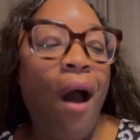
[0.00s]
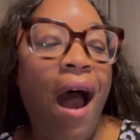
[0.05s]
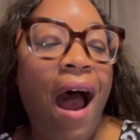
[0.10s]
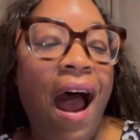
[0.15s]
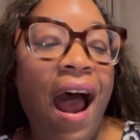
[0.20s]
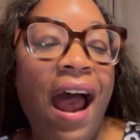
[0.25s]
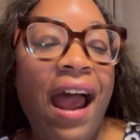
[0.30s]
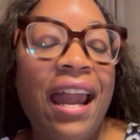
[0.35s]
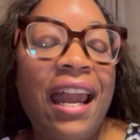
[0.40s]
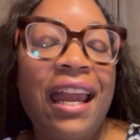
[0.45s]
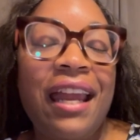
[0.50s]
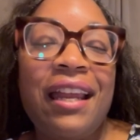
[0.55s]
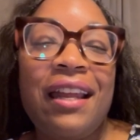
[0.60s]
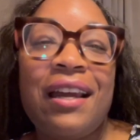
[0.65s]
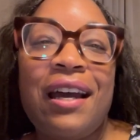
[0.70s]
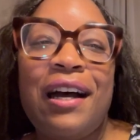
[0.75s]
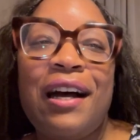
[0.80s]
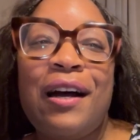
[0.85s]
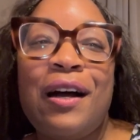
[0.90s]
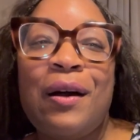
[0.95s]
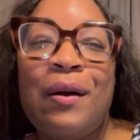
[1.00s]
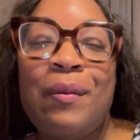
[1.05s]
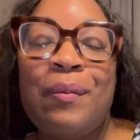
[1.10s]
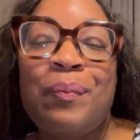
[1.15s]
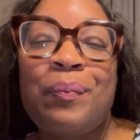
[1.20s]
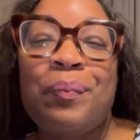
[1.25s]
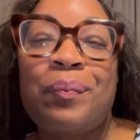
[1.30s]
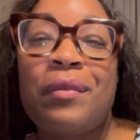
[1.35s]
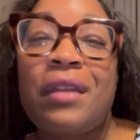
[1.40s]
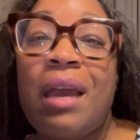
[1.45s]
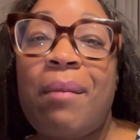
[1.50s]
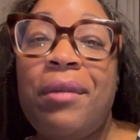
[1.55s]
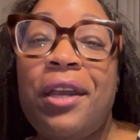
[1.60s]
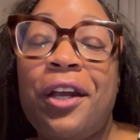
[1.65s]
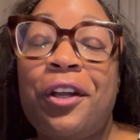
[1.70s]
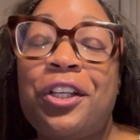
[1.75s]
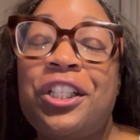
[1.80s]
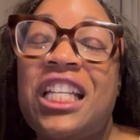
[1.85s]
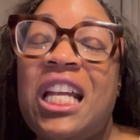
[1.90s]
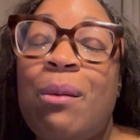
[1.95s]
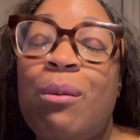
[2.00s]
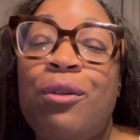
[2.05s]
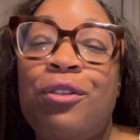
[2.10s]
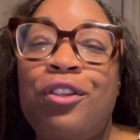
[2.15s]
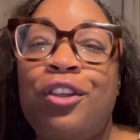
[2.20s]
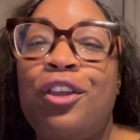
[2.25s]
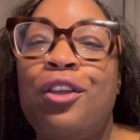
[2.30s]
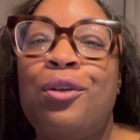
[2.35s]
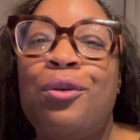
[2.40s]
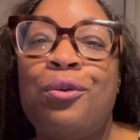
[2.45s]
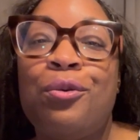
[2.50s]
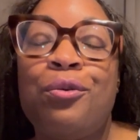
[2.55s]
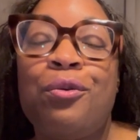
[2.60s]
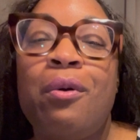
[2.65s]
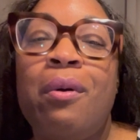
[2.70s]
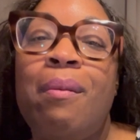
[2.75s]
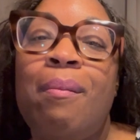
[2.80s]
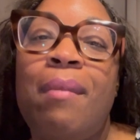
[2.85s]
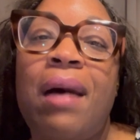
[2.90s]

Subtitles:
I am here to share with you